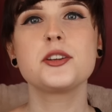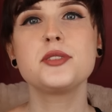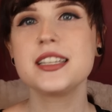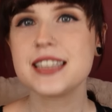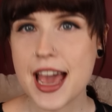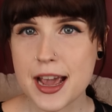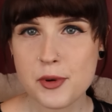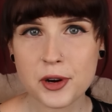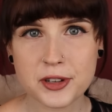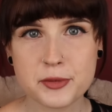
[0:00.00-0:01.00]
So today
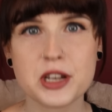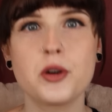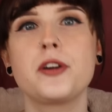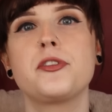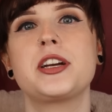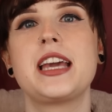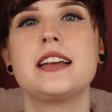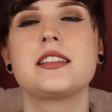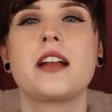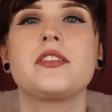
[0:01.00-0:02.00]
we're going to be going over a
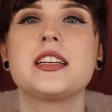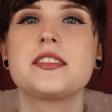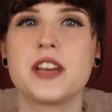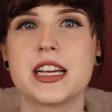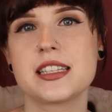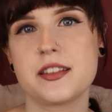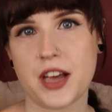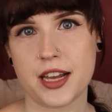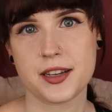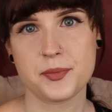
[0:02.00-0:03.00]
case out of Las Vegas,
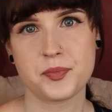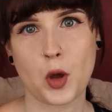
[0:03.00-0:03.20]
Nevada.